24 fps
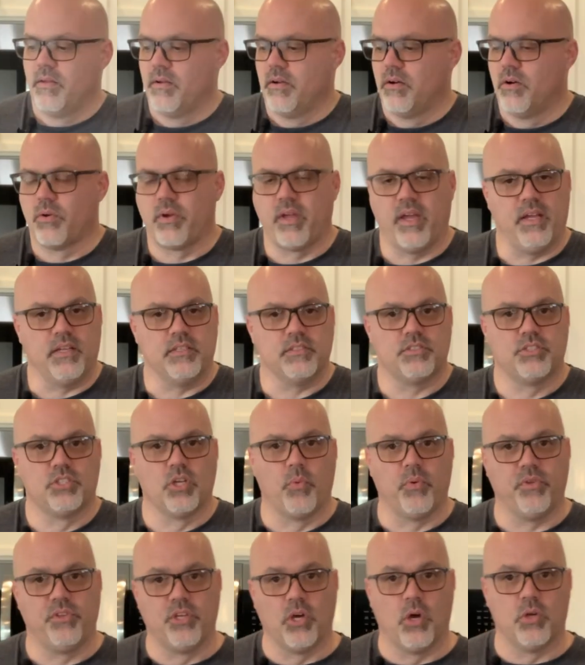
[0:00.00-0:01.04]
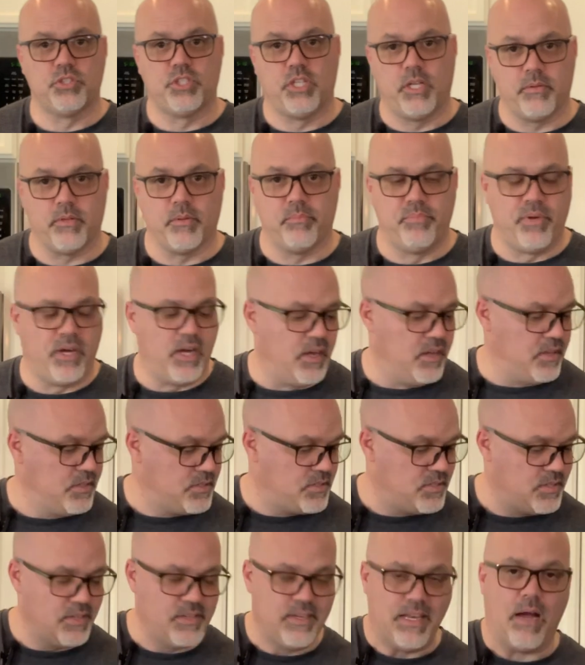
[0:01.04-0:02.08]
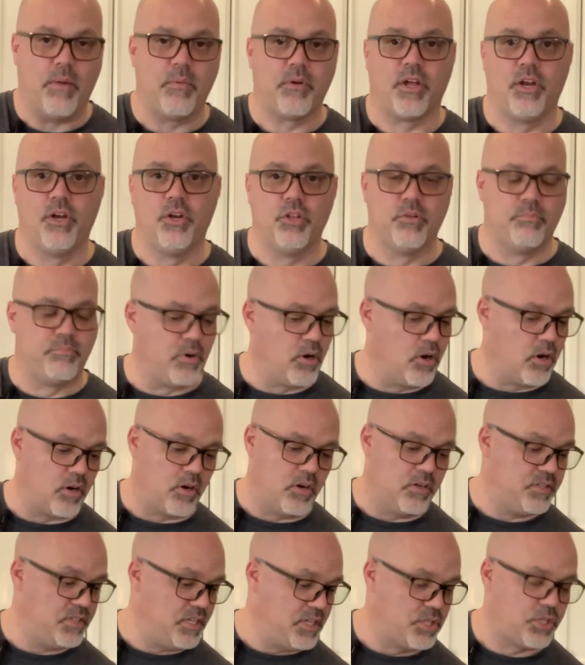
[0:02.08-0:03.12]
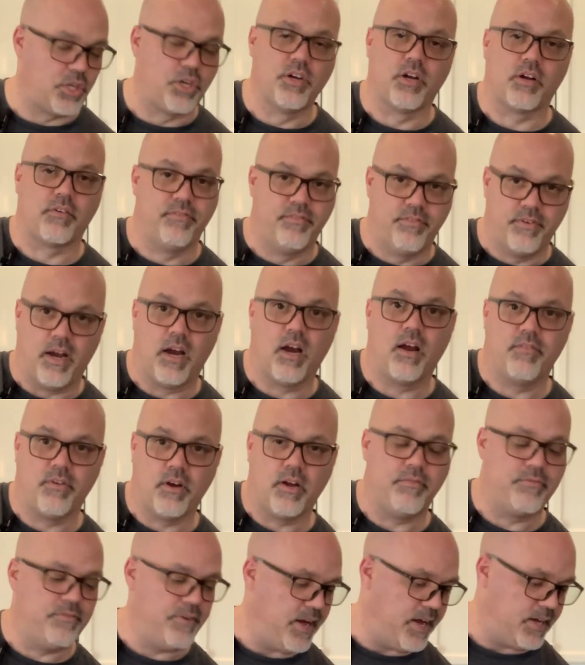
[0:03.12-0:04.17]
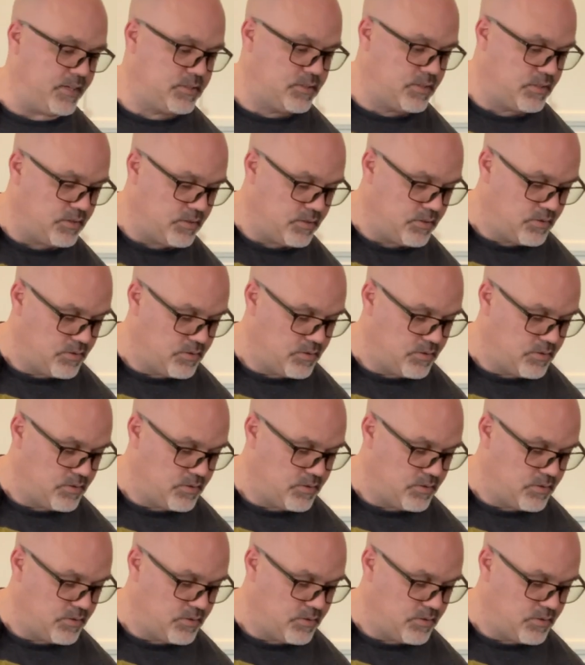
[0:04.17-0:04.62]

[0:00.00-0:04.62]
Okay, so we toasted up the buns. Now we're going to do the burgers. These cook very, very fast.